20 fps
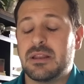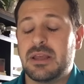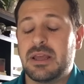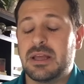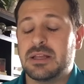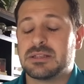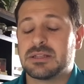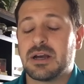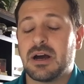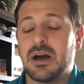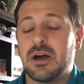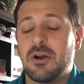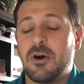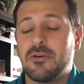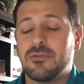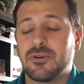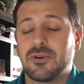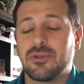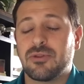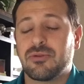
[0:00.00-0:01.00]
It's got
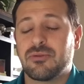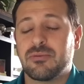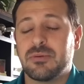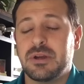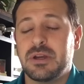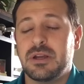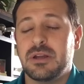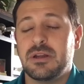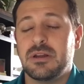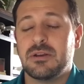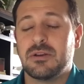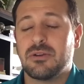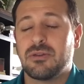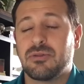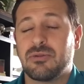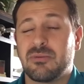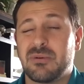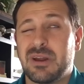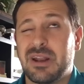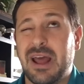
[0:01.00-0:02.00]
over 3 to
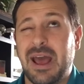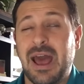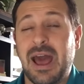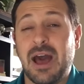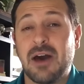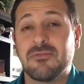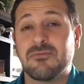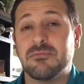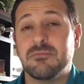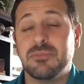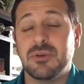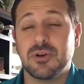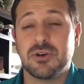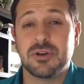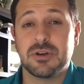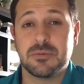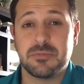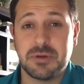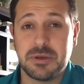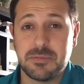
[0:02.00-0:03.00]
3.5
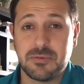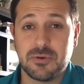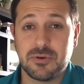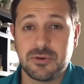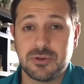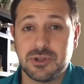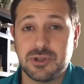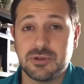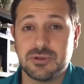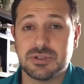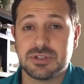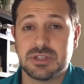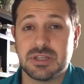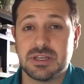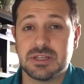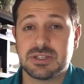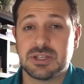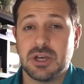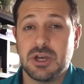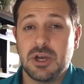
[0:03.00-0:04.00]
million people who use
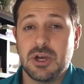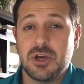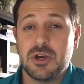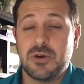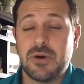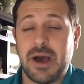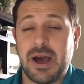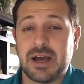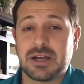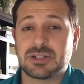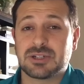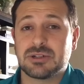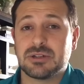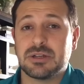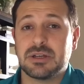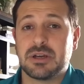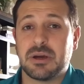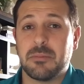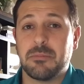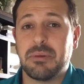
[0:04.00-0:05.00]
this, who
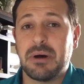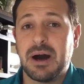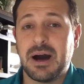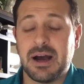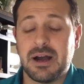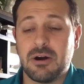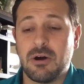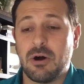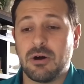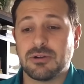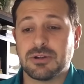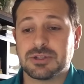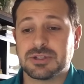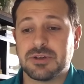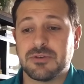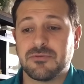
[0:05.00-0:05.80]
actually compile all this